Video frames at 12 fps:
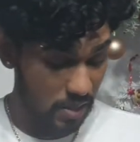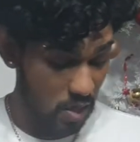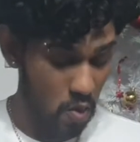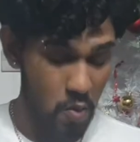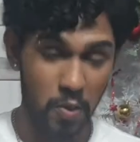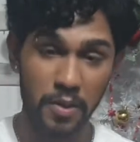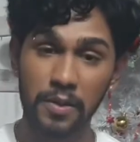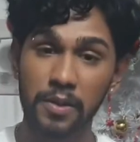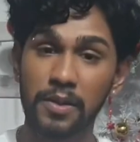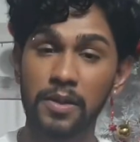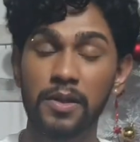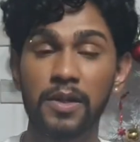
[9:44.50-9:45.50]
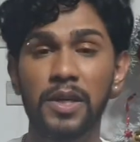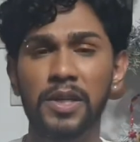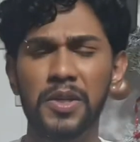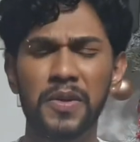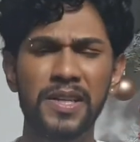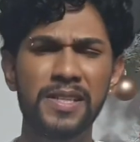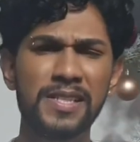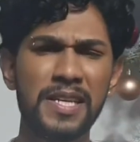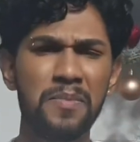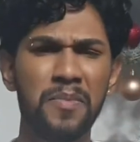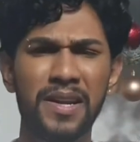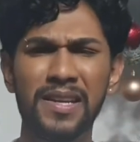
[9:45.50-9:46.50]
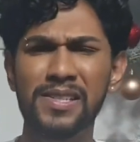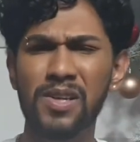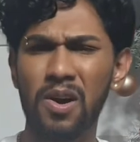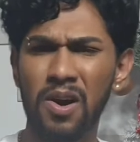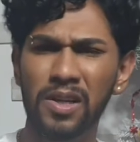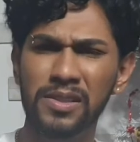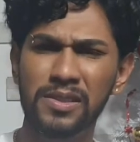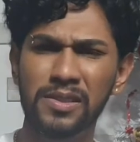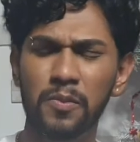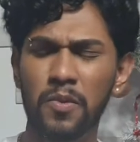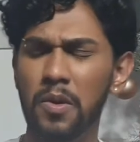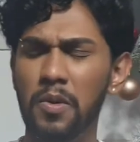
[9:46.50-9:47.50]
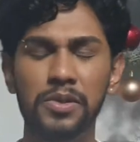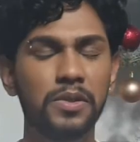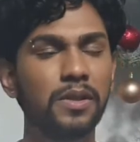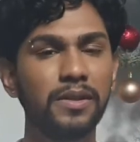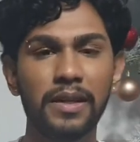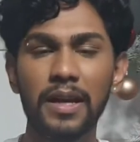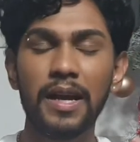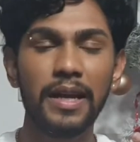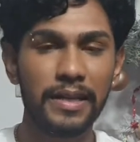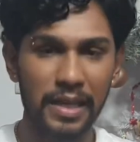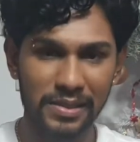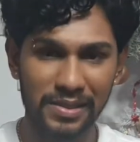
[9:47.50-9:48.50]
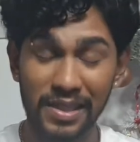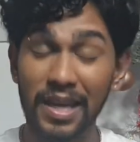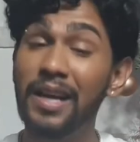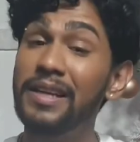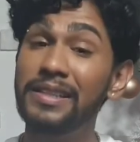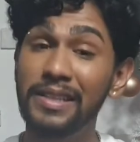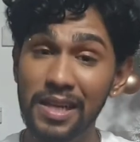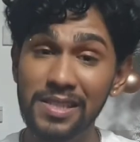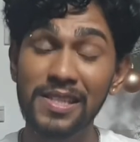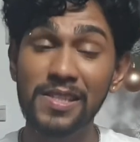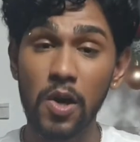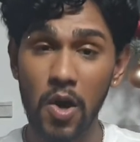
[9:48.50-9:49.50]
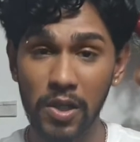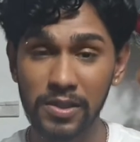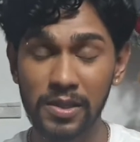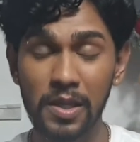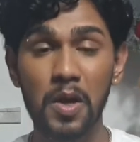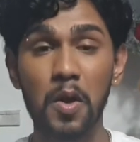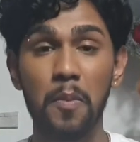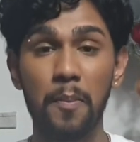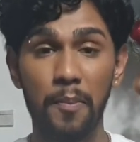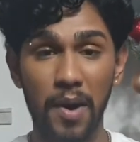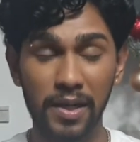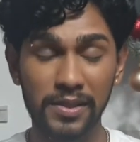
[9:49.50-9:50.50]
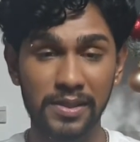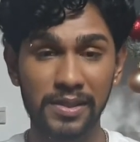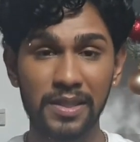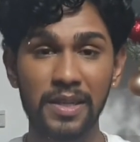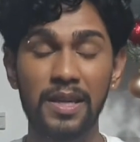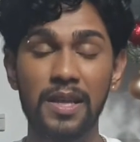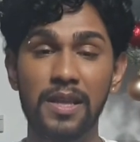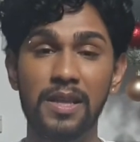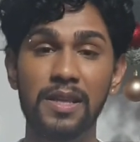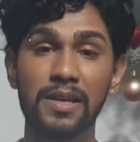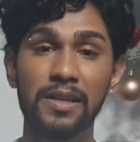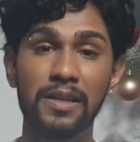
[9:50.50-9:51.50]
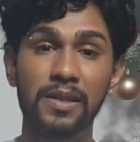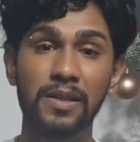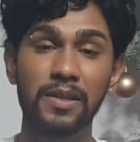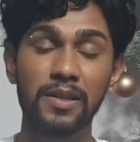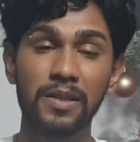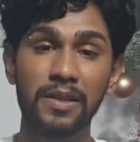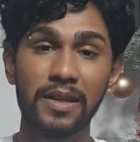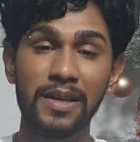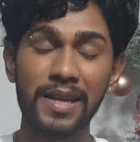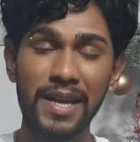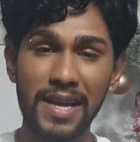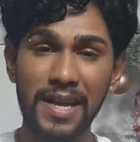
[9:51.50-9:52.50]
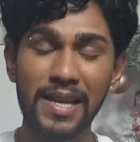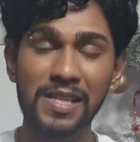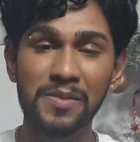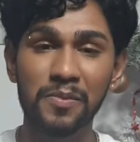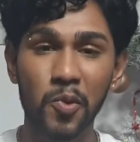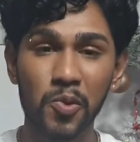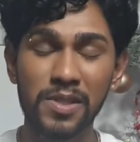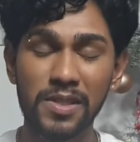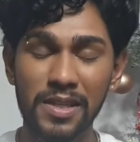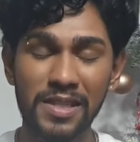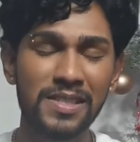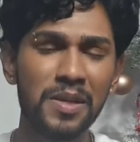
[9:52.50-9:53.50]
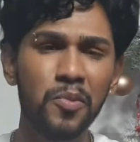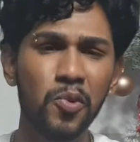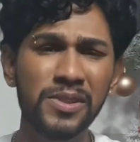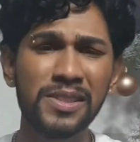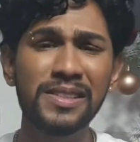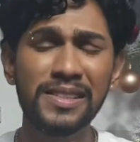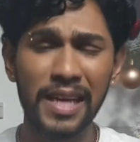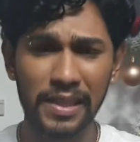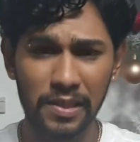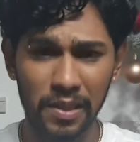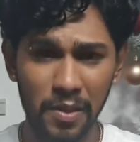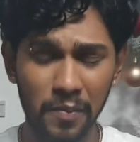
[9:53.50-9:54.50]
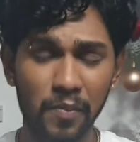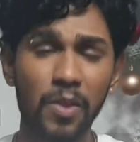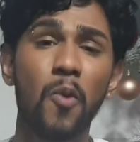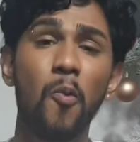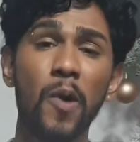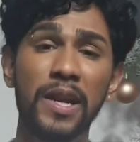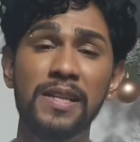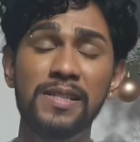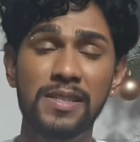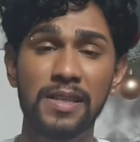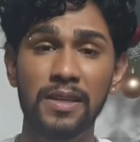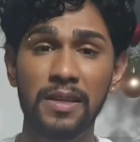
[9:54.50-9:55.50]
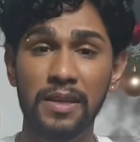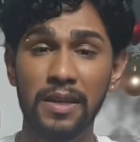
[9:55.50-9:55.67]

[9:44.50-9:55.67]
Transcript: no you're gonna say but it's hot yes yes it's hot but the cake is most is the most tender when it's